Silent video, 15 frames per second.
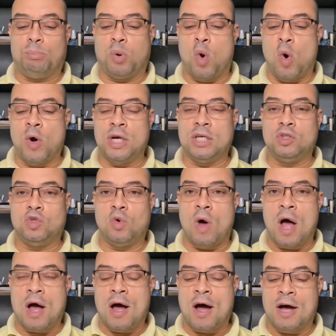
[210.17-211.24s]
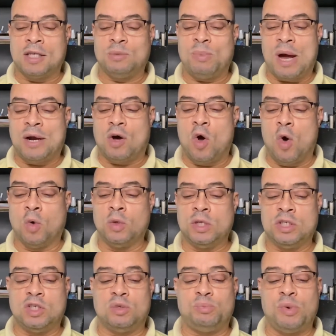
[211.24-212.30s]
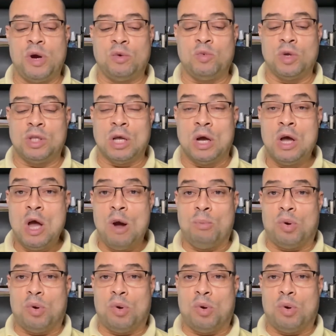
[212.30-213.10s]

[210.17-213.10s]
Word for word: poured into our hearts by the Holy Spirit, with the